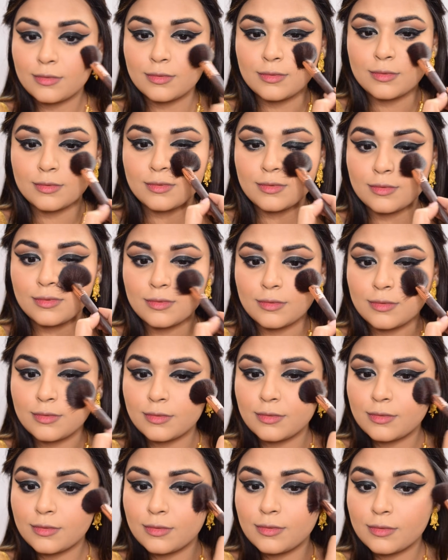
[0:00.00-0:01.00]
cheeks
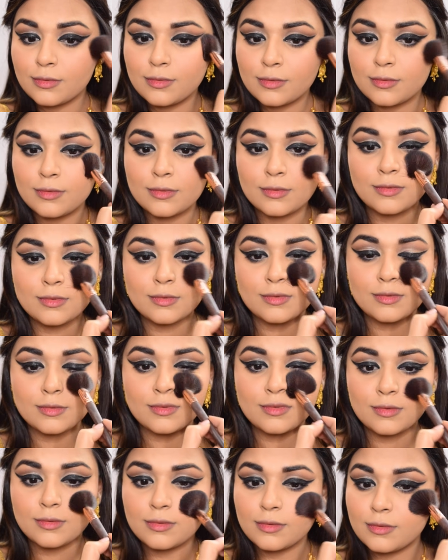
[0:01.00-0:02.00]
as well as my
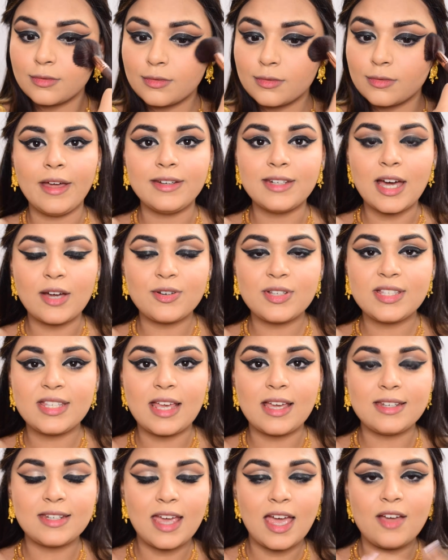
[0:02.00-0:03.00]
nose and chin. Now to
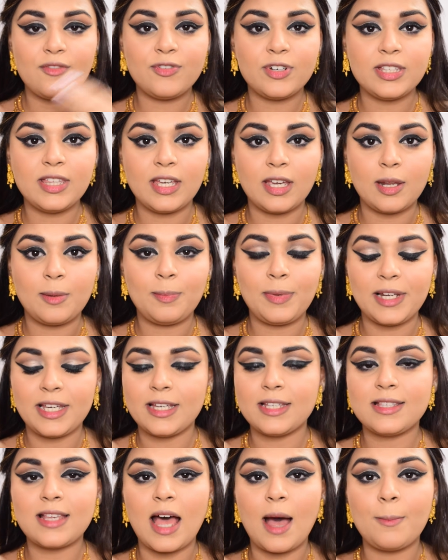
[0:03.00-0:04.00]
set everything in
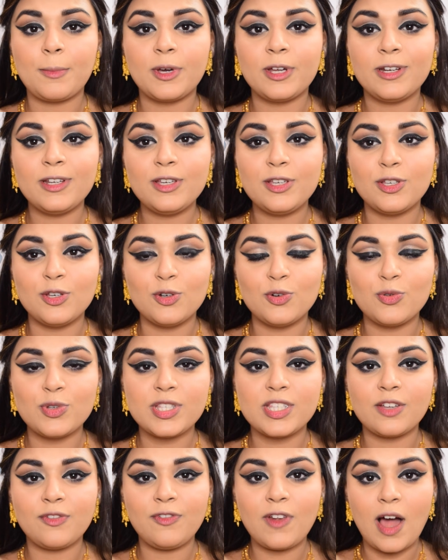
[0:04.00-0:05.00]
place, I'm going to
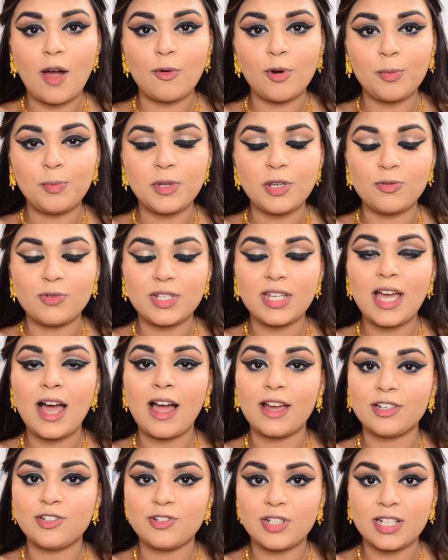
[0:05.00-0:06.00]
use the Flower Beauty
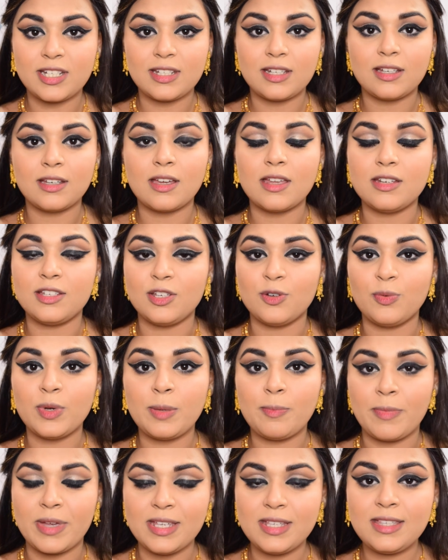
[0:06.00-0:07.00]
Hydrating Dewy
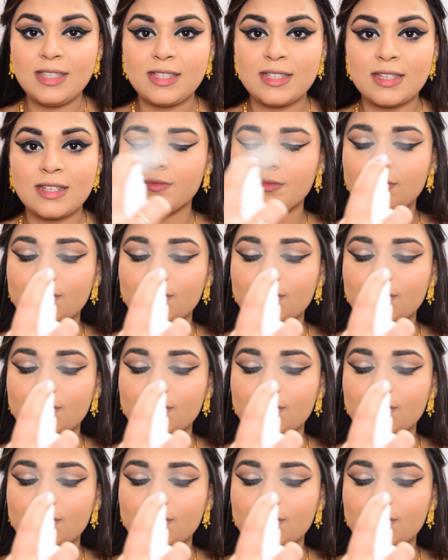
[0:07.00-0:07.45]
Mist.